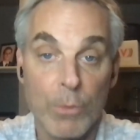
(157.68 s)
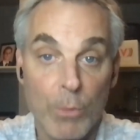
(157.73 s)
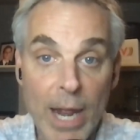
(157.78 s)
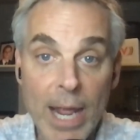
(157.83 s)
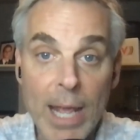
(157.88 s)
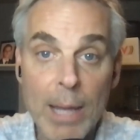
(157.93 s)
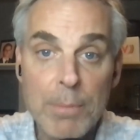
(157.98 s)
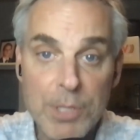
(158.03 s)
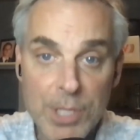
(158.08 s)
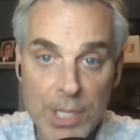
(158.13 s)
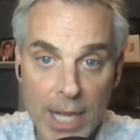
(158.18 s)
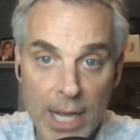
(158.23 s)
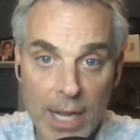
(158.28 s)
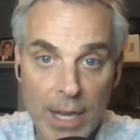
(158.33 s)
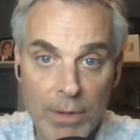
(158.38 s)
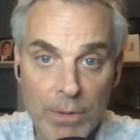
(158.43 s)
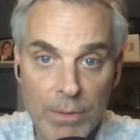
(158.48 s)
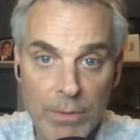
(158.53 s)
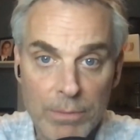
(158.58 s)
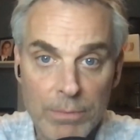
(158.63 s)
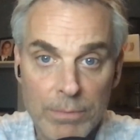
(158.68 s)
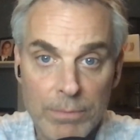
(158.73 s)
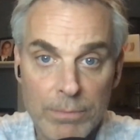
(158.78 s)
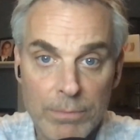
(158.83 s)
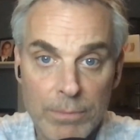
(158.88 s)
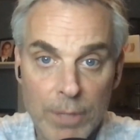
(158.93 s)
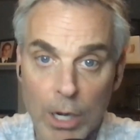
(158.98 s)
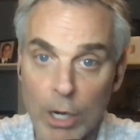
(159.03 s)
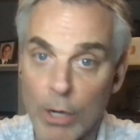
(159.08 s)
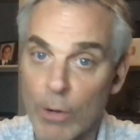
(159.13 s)
The Rams now
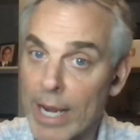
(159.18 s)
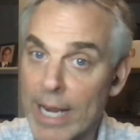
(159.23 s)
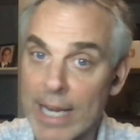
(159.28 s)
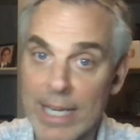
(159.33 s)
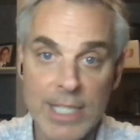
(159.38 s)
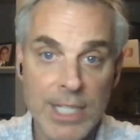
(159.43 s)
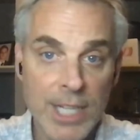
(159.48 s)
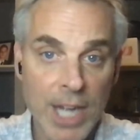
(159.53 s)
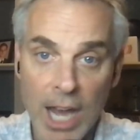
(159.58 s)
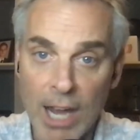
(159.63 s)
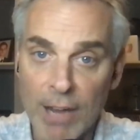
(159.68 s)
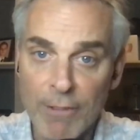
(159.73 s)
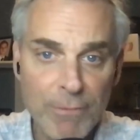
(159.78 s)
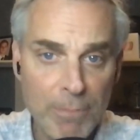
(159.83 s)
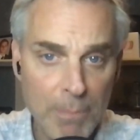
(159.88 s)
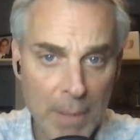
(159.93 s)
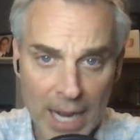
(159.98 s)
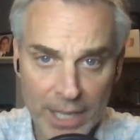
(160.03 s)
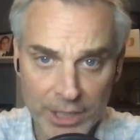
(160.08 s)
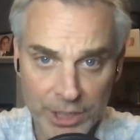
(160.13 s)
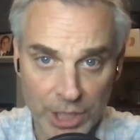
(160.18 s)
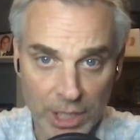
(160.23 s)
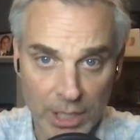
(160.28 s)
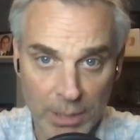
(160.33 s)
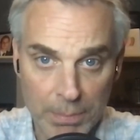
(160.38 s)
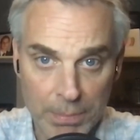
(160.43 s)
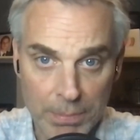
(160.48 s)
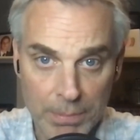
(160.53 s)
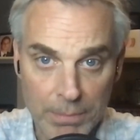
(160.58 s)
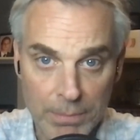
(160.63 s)
are a tough
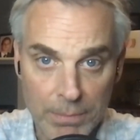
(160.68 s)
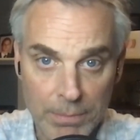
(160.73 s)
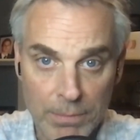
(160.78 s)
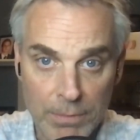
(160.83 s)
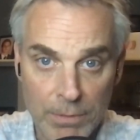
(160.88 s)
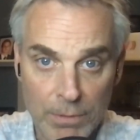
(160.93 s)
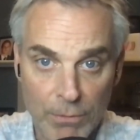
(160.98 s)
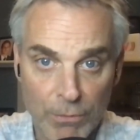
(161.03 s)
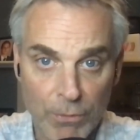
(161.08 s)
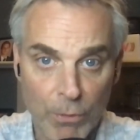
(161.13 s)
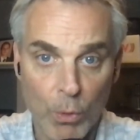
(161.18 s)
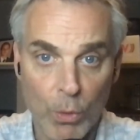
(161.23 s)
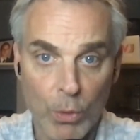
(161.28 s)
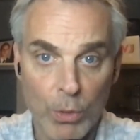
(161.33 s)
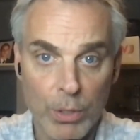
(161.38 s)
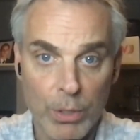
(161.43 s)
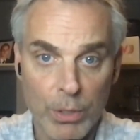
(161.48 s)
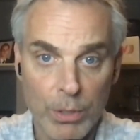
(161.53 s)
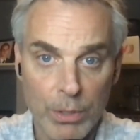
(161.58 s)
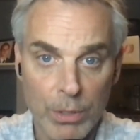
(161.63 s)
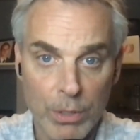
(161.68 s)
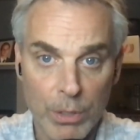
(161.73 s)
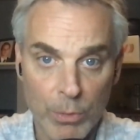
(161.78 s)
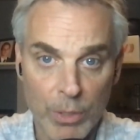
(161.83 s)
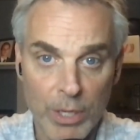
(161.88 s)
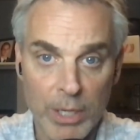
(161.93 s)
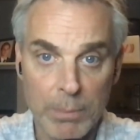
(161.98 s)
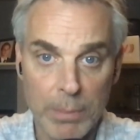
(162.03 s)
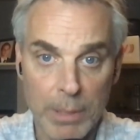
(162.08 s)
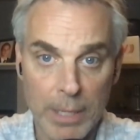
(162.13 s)
matchup for
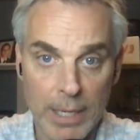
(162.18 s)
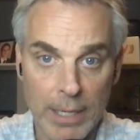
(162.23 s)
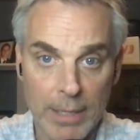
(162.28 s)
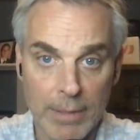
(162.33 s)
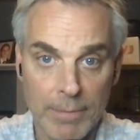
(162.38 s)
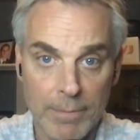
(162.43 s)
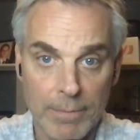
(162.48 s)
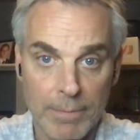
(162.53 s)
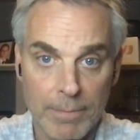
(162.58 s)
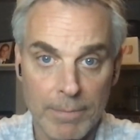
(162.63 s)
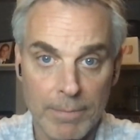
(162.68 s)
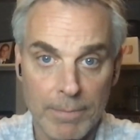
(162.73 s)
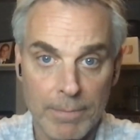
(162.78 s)
Green Bay